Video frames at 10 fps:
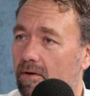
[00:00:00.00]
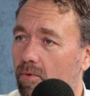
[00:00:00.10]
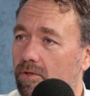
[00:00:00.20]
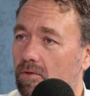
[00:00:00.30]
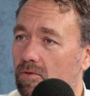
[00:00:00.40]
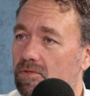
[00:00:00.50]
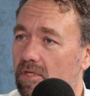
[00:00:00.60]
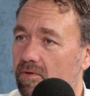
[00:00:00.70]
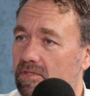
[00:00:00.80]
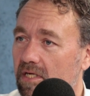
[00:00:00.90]
what you use
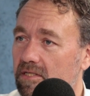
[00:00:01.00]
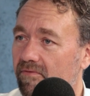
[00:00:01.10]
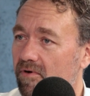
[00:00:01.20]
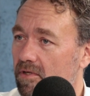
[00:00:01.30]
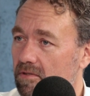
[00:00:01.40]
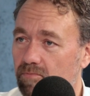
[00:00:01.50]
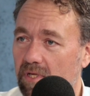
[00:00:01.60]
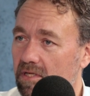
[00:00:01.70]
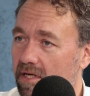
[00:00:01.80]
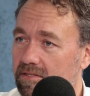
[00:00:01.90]
there is actually a very
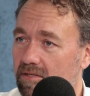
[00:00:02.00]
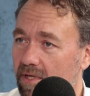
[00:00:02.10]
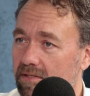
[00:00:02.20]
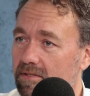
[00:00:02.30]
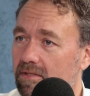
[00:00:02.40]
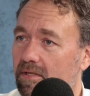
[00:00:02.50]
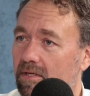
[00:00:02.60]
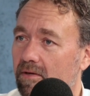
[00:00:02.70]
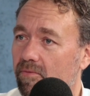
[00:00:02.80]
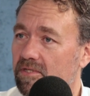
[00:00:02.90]
specialized cement,
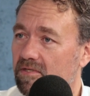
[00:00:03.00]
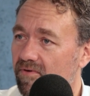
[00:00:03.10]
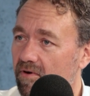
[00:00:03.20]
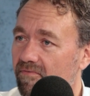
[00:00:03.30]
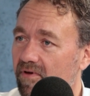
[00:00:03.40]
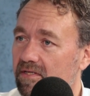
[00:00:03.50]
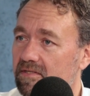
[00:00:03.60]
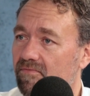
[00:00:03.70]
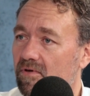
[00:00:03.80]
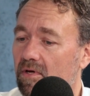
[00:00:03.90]
which is very
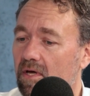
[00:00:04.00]
effective,